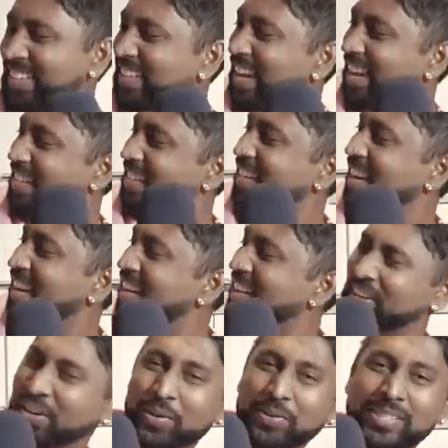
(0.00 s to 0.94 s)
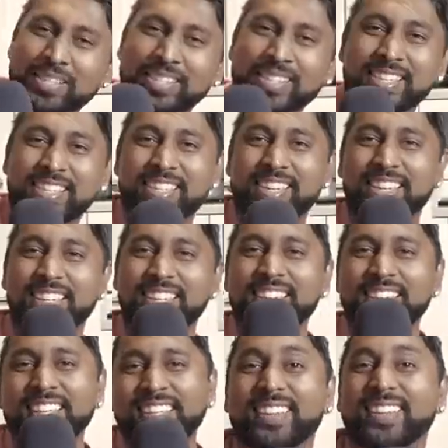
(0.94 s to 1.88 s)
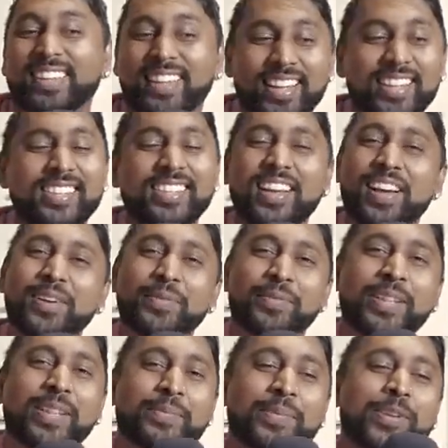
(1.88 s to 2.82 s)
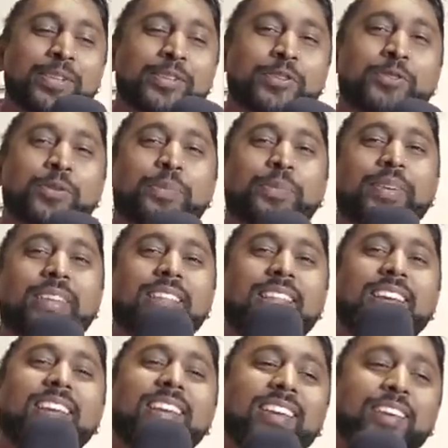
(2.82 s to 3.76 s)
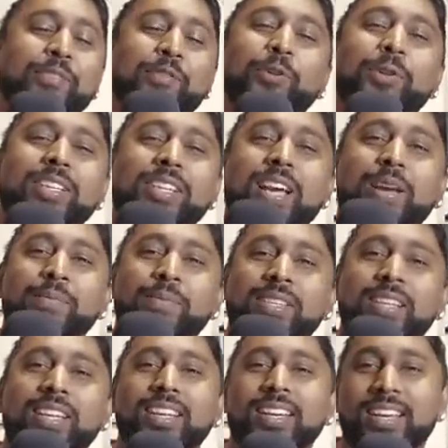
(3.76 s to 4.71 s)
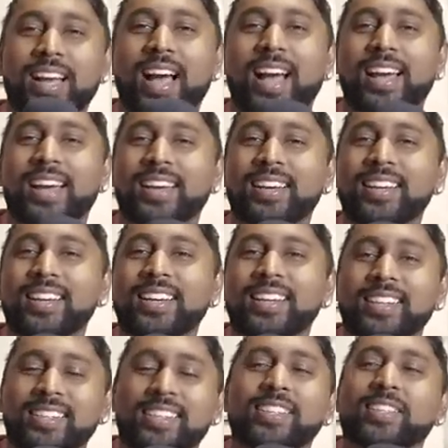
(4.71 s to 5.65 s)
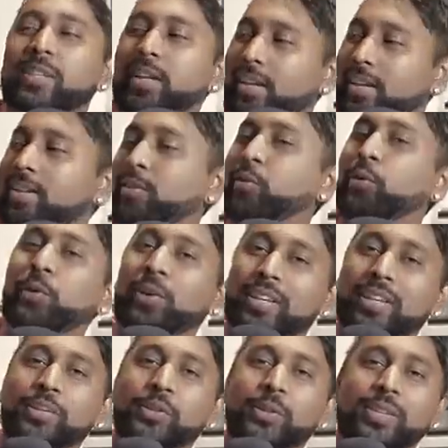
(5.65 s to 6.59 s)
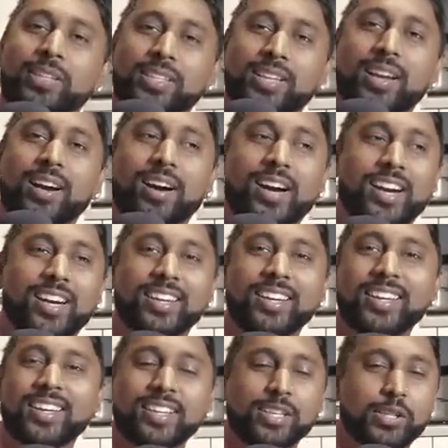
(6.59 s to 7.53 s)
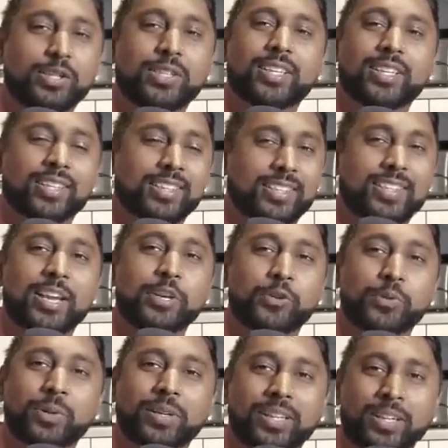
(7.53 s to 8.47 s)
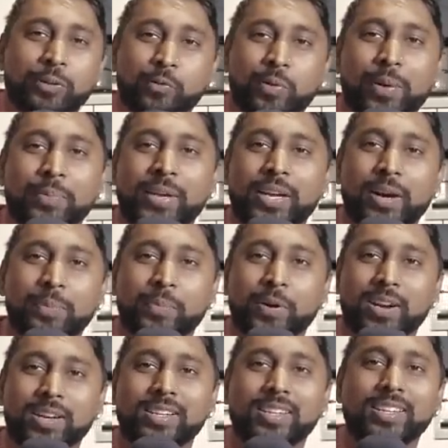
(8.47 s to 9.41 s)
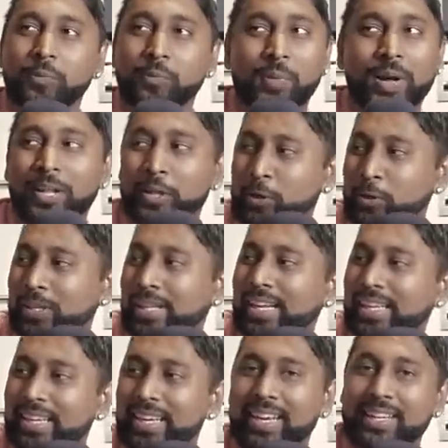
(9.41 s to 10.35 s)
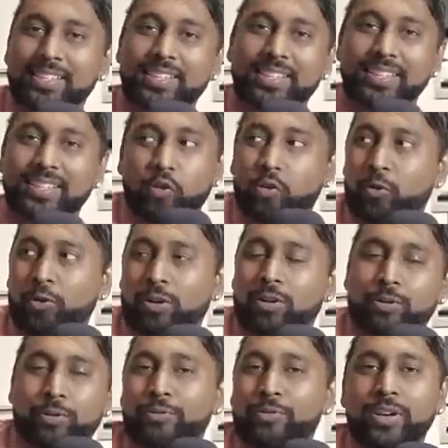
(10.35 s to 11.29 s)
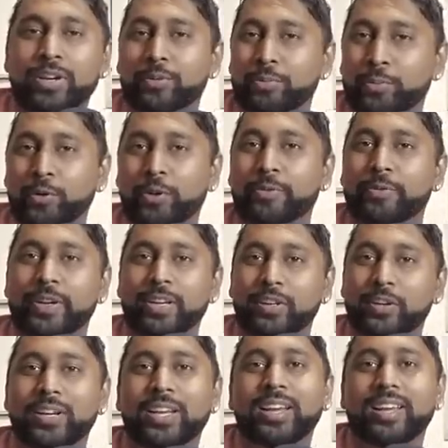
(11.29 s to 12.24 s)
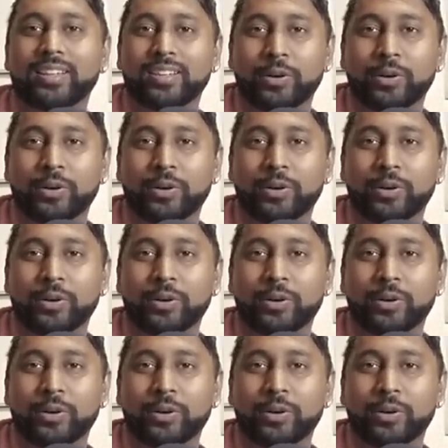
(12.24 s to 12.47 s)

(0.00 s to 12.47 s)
guy's dating ghosts and shit. That's got to be the most trippy thing of all time, seeing a guy just like talking to his car, sensually rubbing up on it while you're like next to your girlfriend or boyfriend looking at the